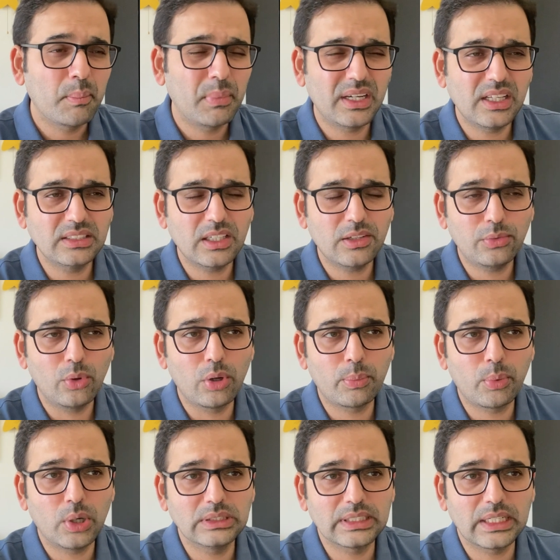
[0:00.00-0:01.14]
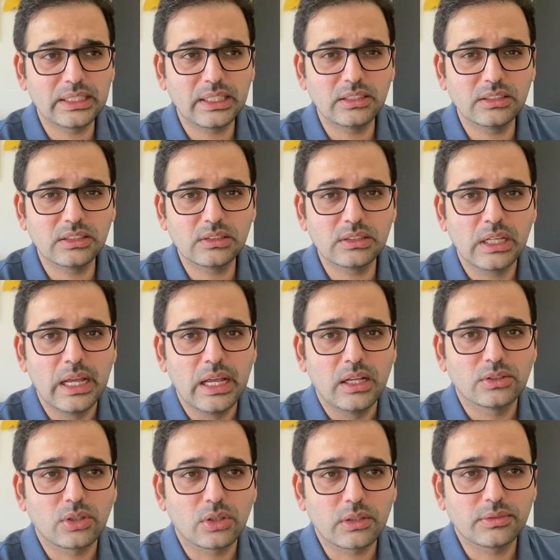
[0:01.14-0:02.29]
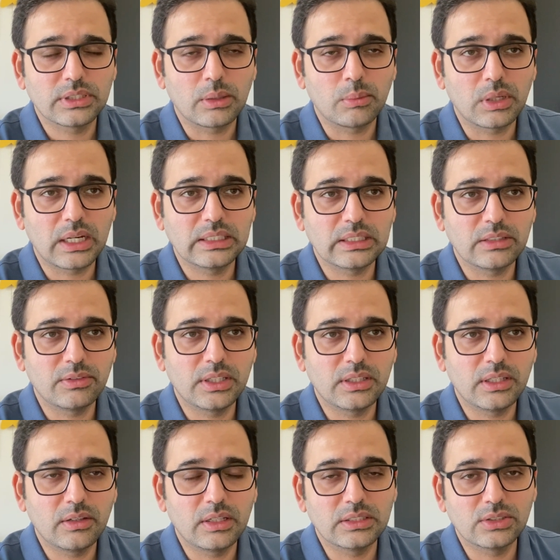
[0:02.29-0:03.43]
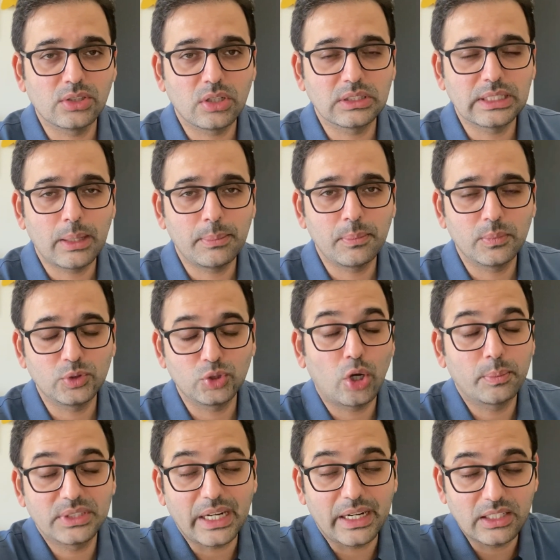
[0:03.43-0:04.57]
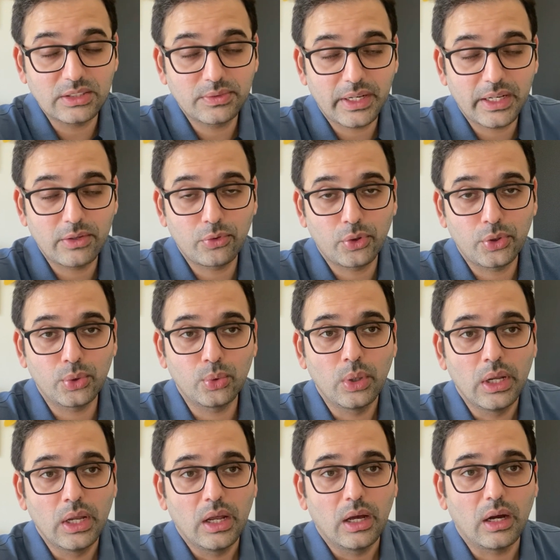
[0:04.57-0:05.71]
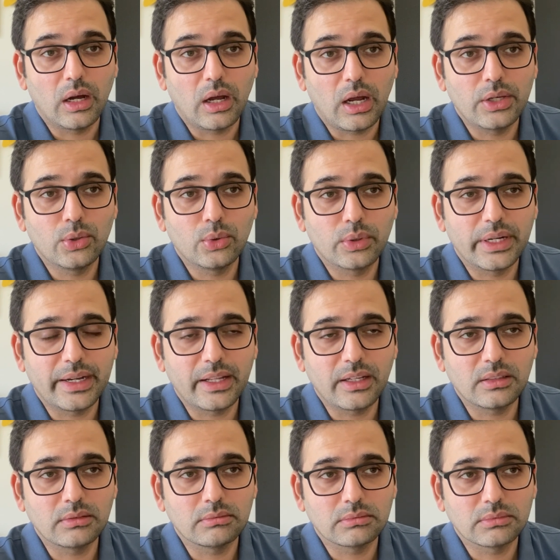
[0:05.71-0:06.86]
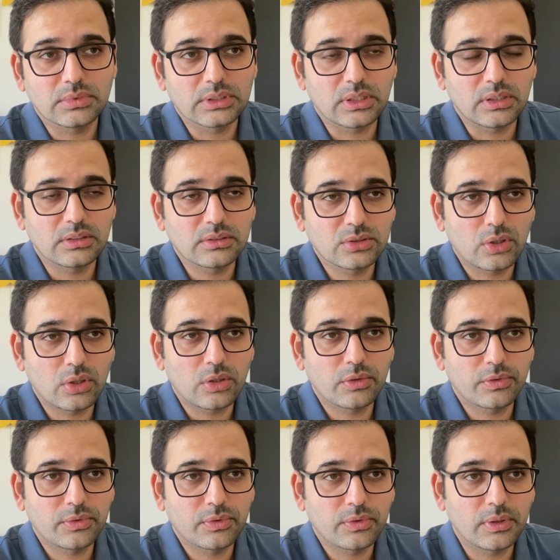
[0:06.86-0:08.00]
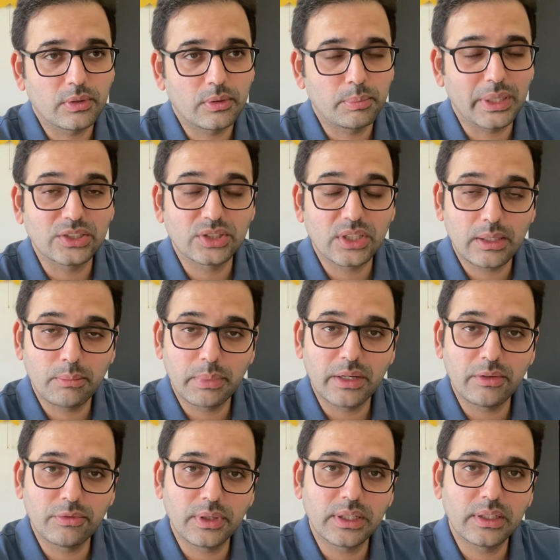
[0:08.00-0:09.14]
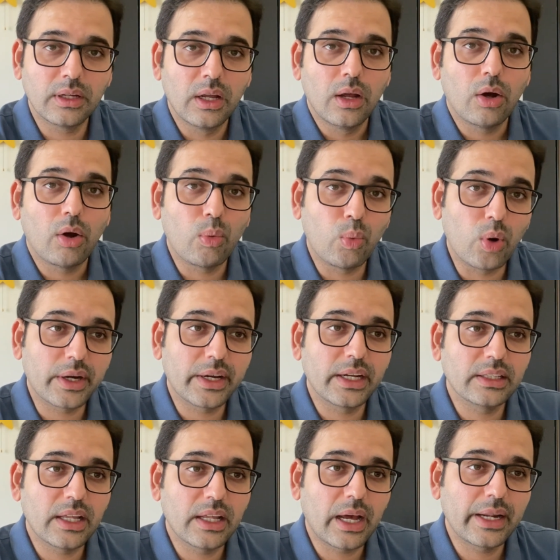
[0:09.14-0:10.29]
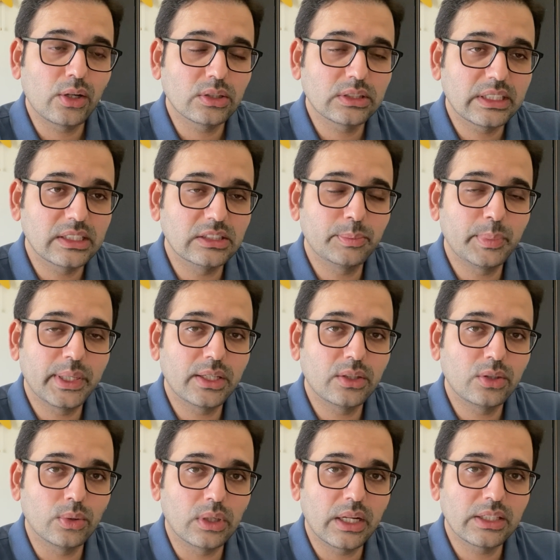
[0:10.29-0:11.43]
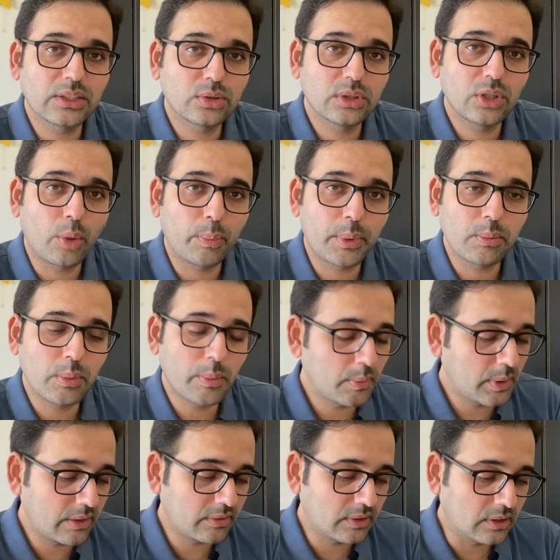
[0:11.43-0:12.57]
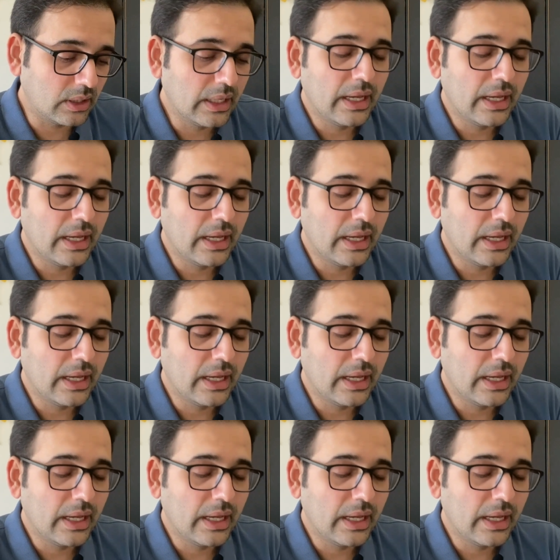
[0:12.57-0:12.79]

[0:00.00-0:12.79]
But these are 4 points I think just sort of summarize everything. Is your job satisfying for you? Are you getting certain sort of pleasure and benefit of working there? Are your skills being utilized to the optimum level?